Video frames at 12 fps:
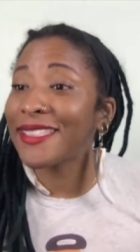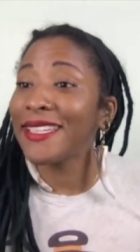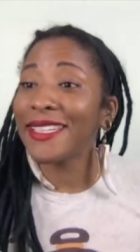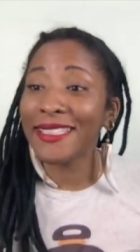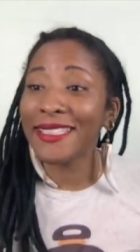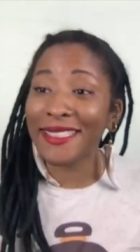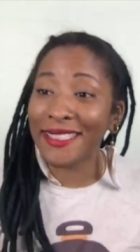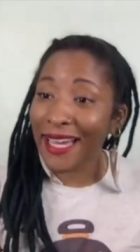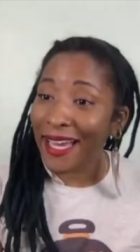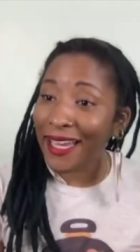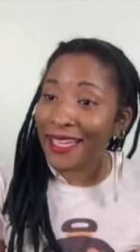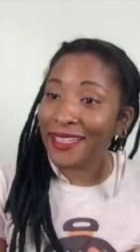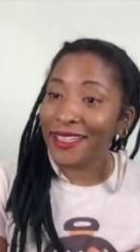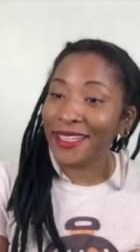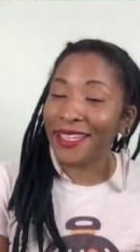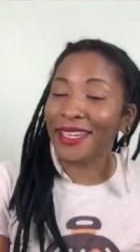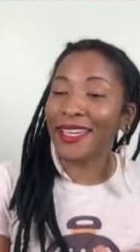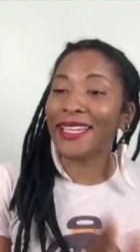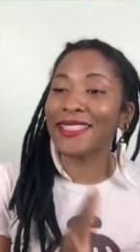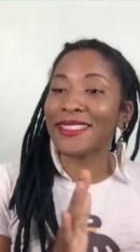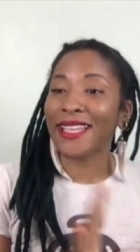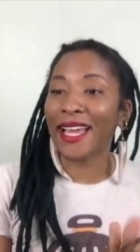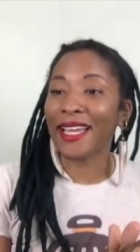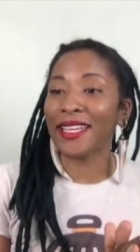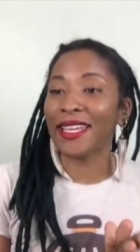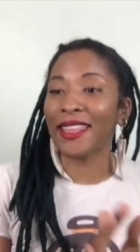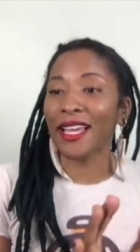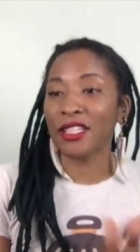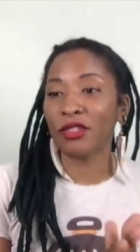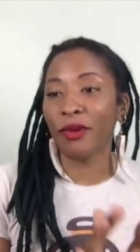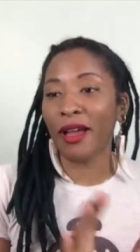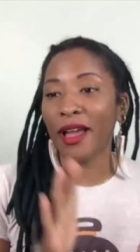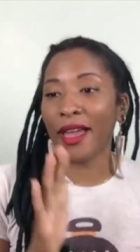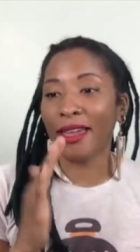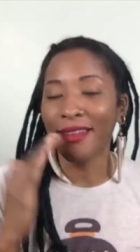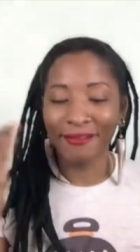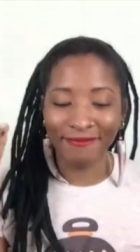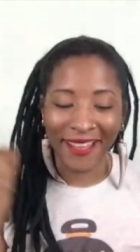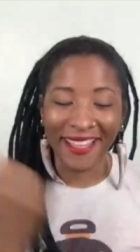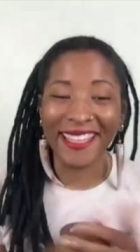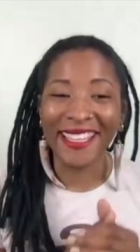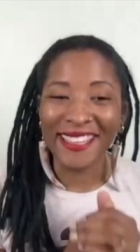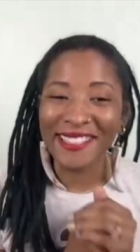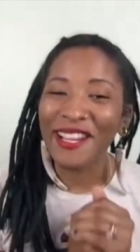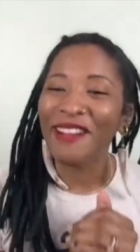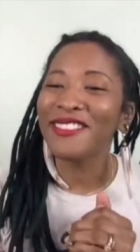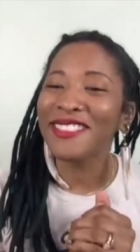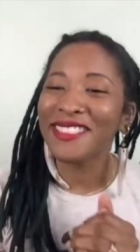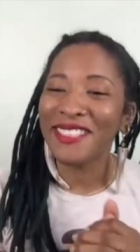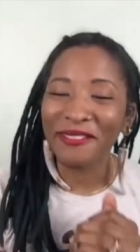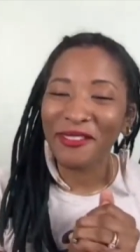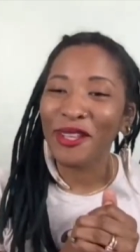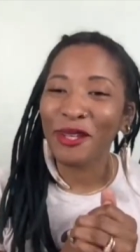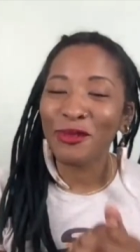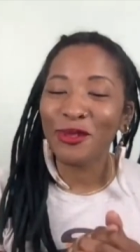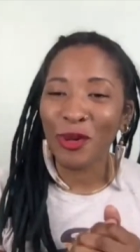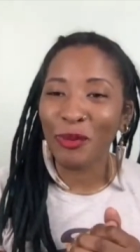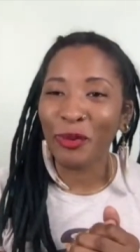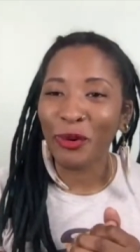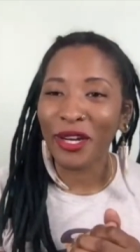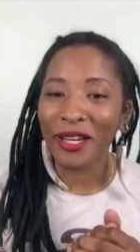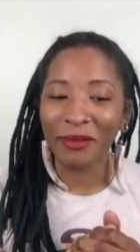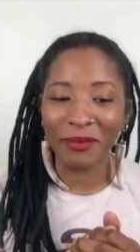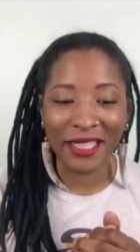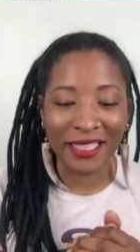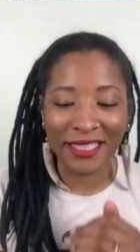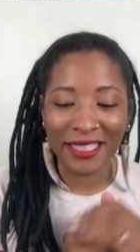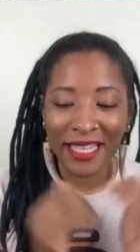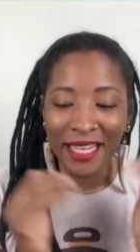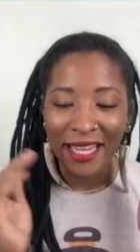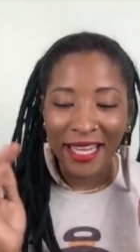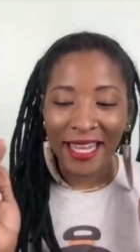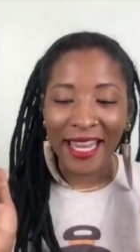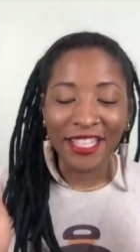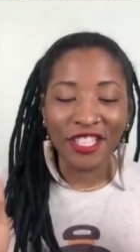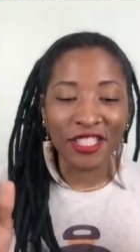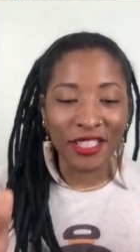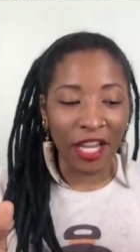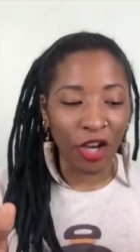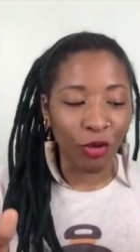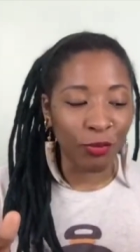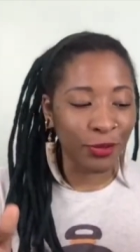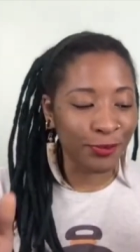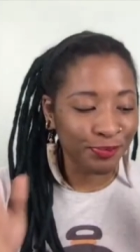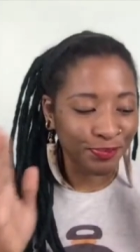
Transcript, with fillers: See, exactly, exactly. And that's why, again, this conversation I felt like was so important because itchy scalp,